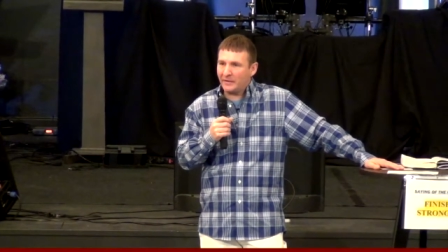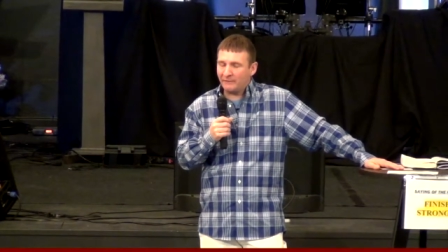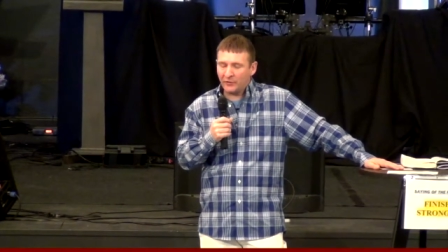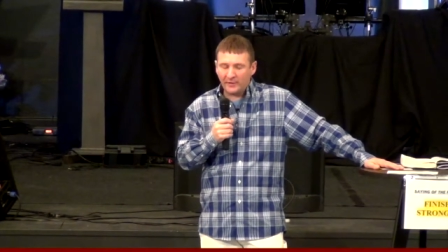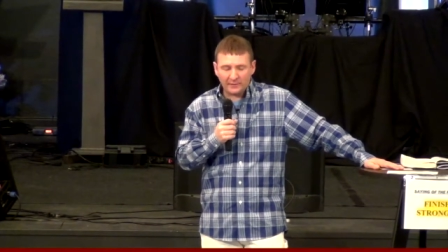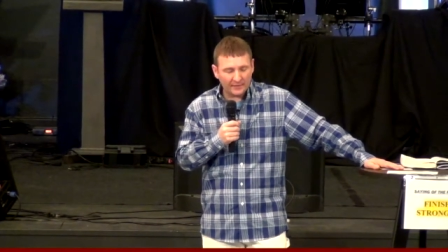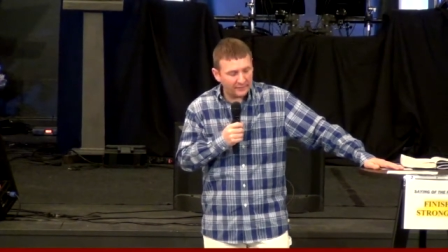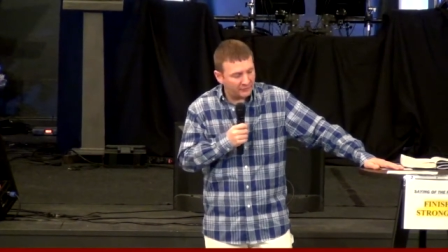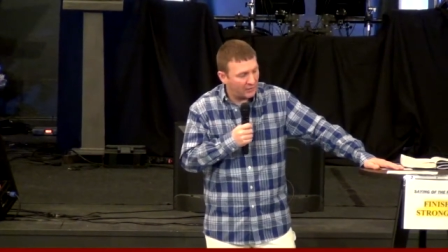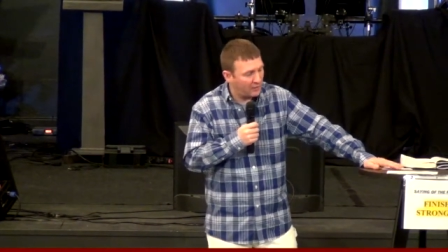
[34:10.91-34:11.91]
Everything that
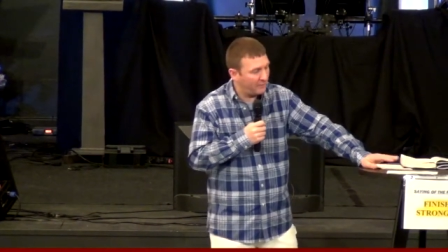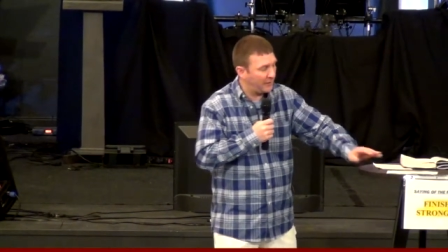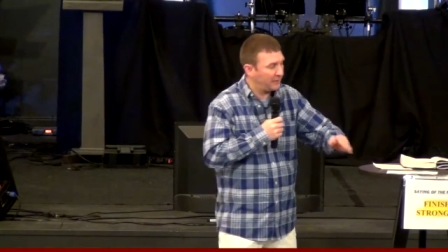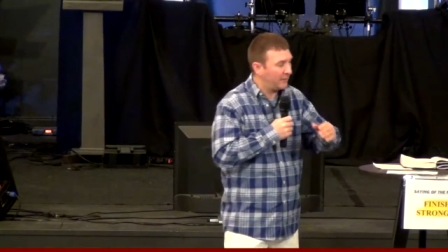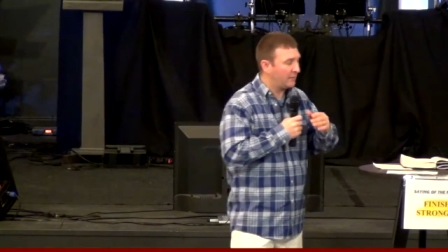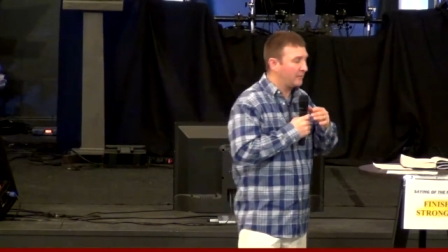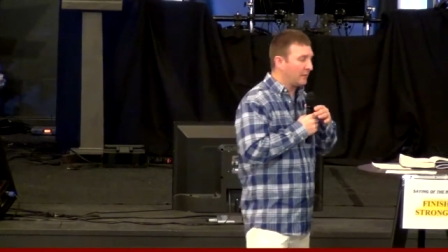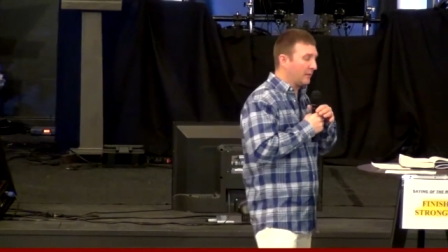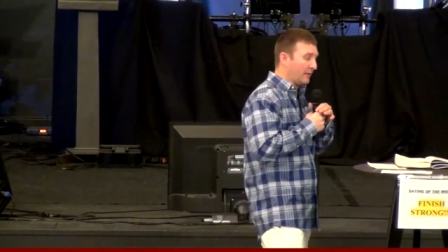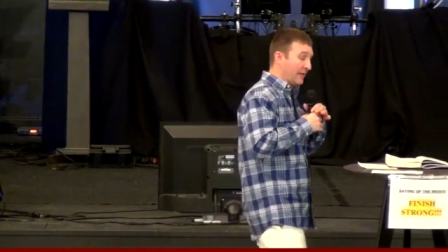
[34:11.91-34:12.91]
has come into
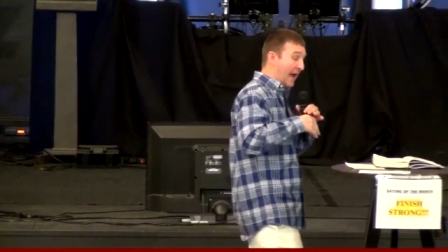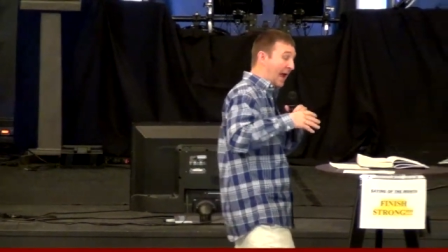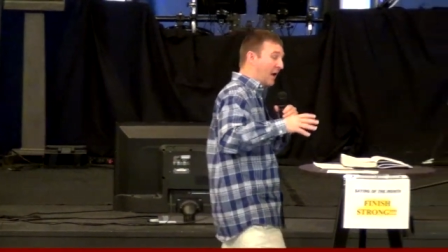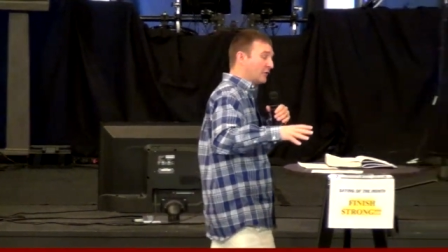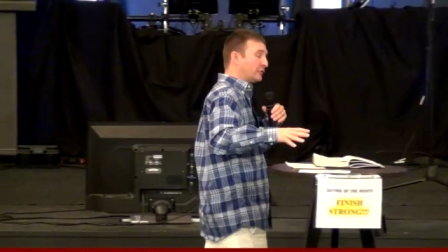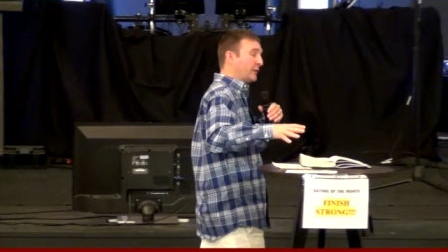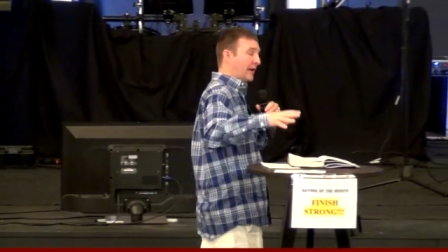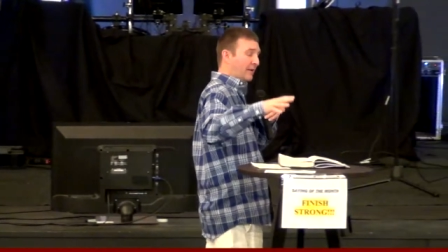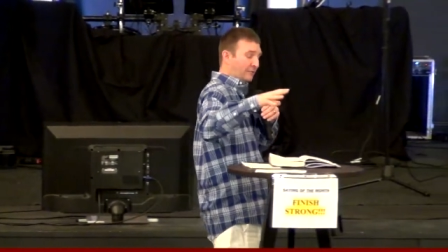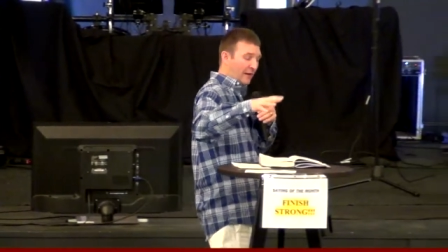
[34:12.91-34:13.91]
uh, the house, we
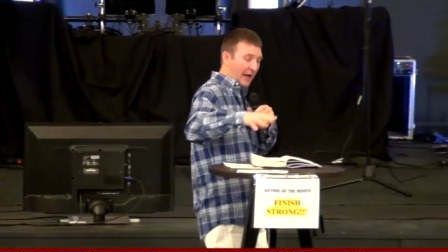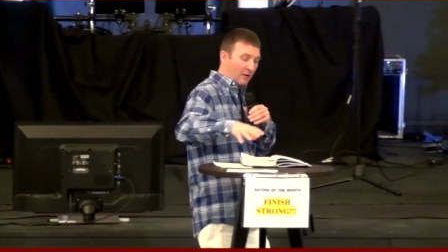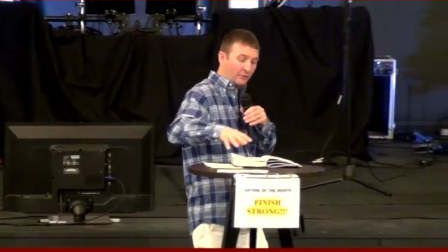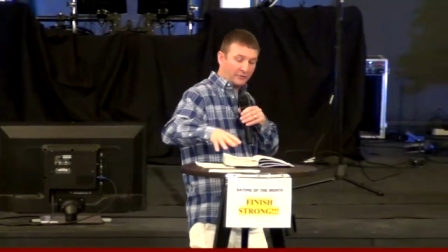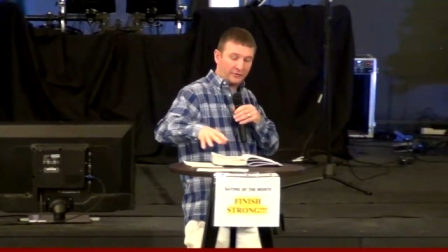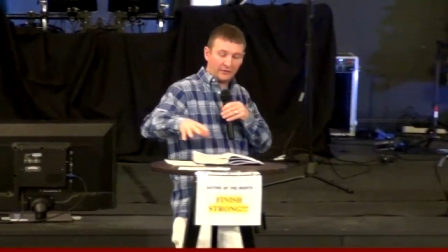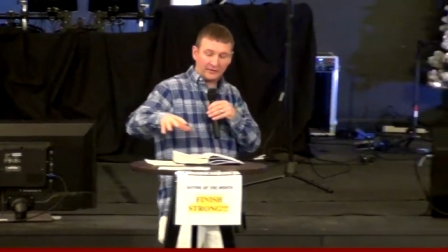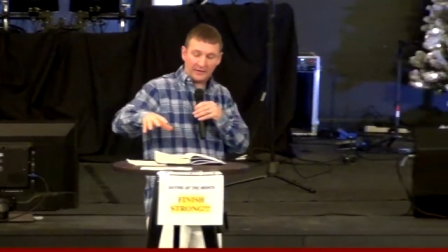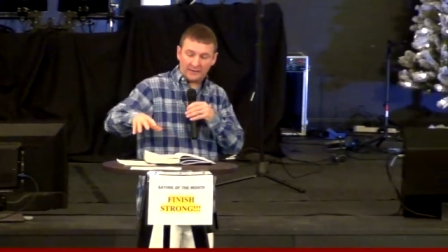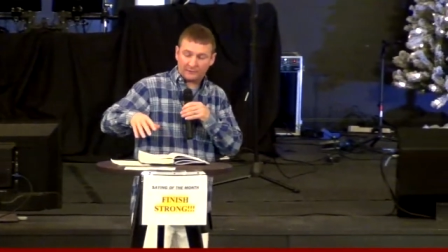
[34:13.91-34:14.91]
have vowed to
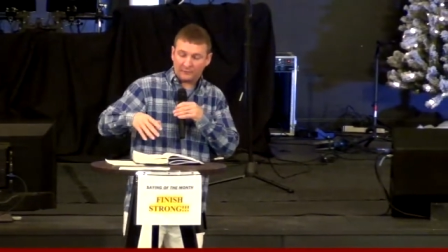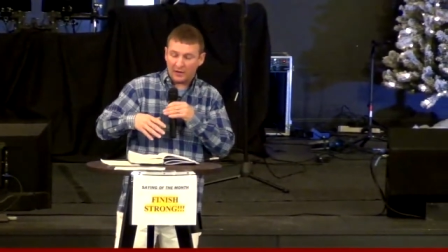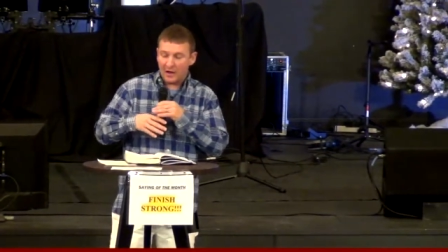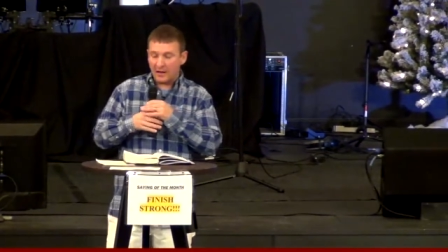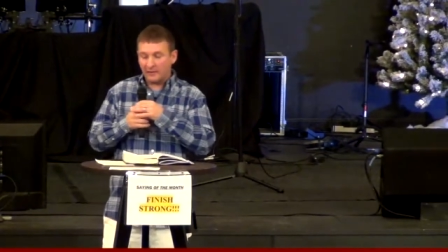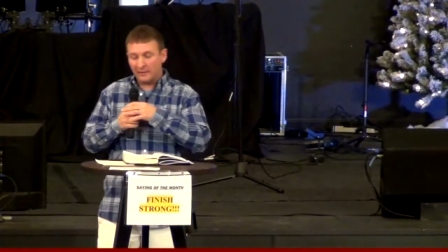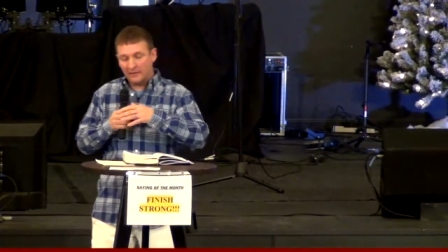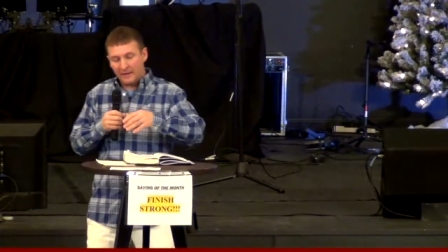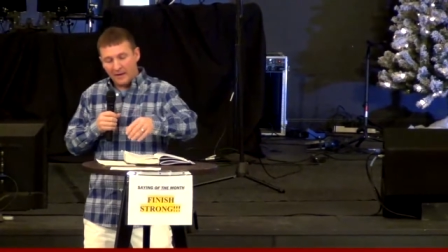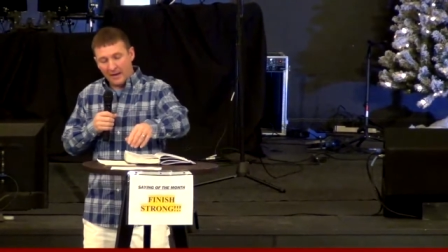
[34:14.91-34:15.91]
give God
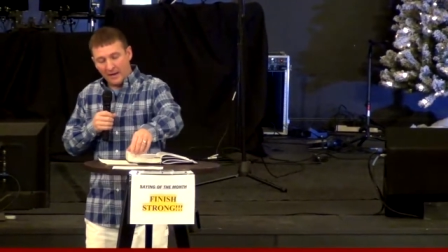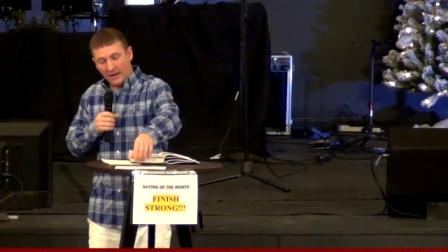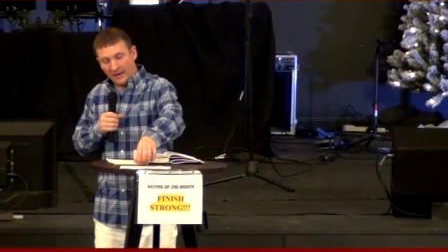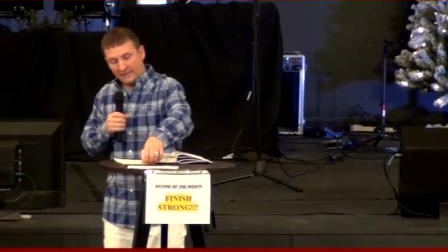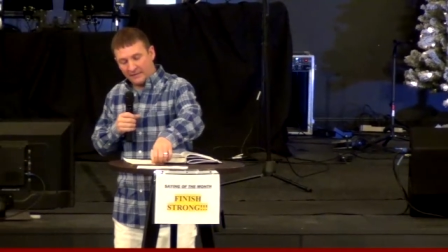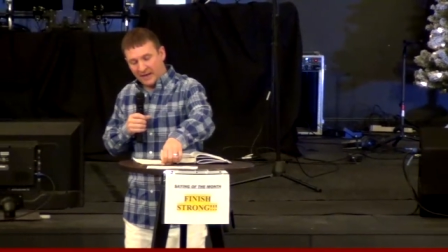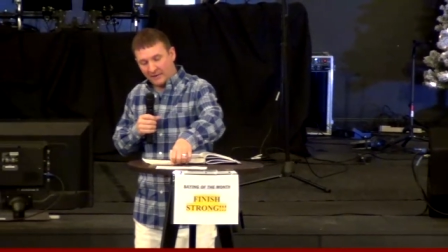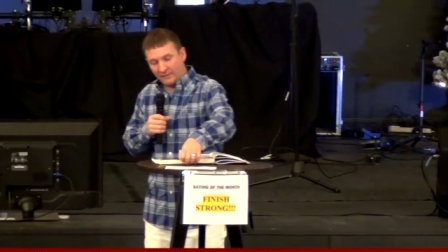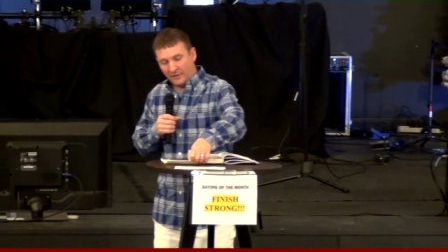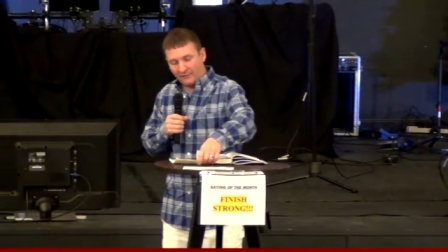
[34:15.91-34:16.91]
uh, a
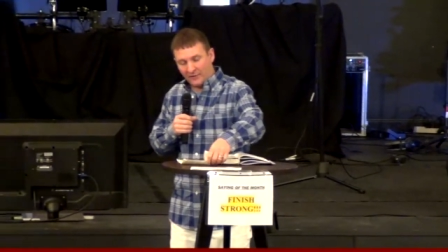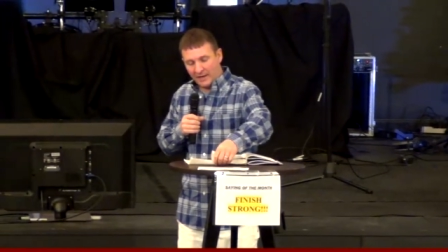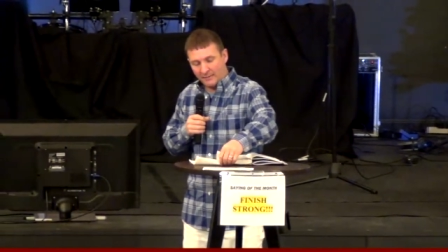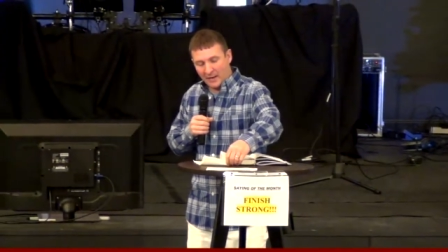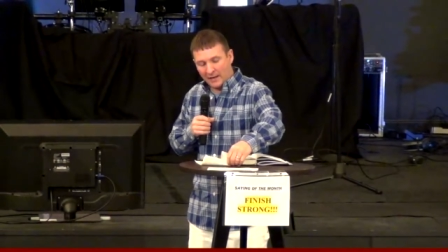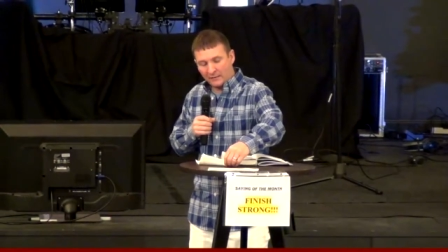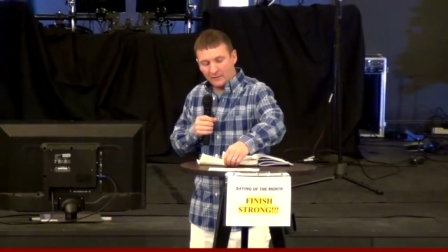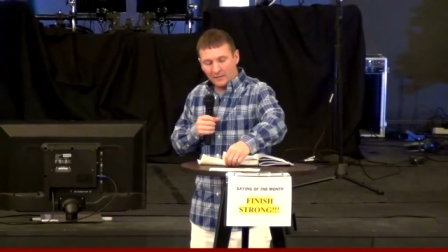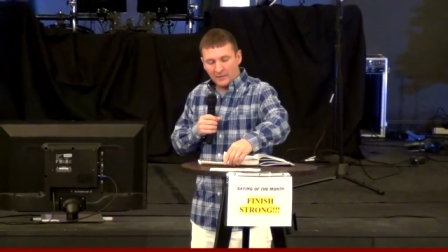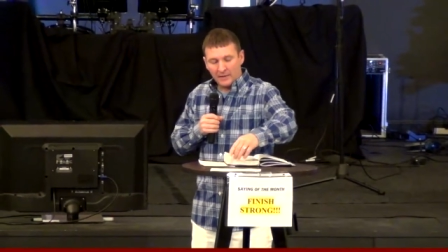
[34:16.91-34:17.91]
tenth of it. Amen.
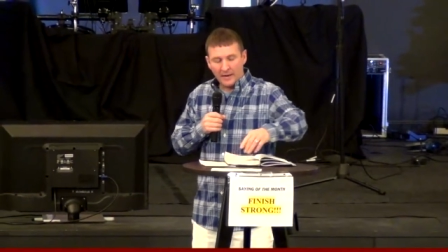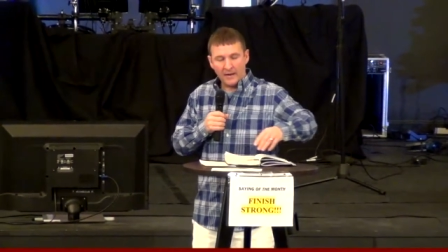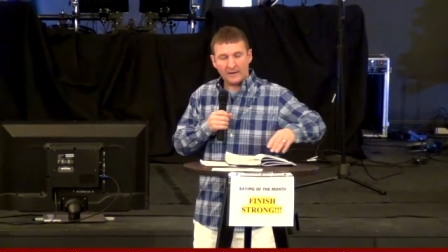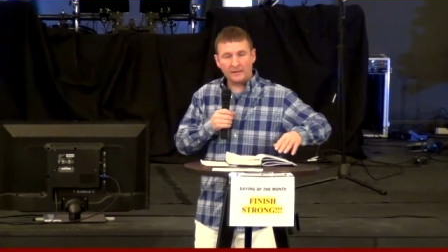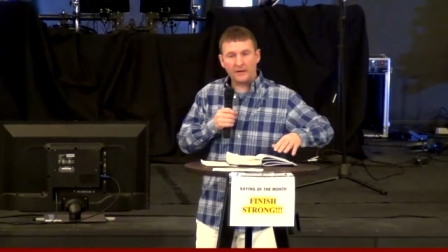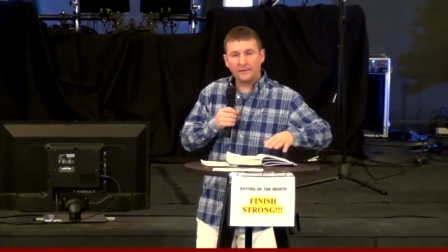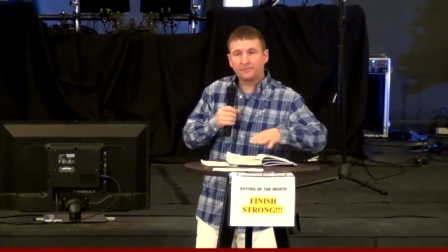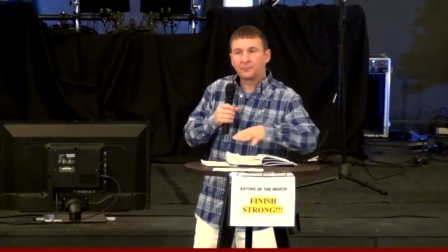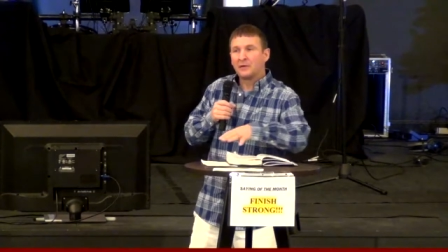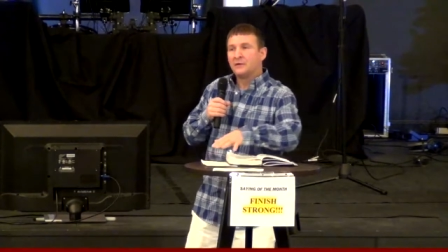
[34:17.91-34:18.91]
And um,
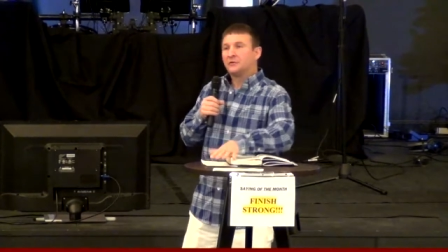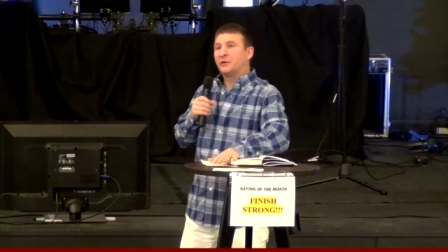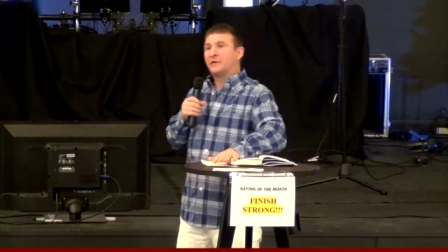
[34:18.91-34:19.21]
so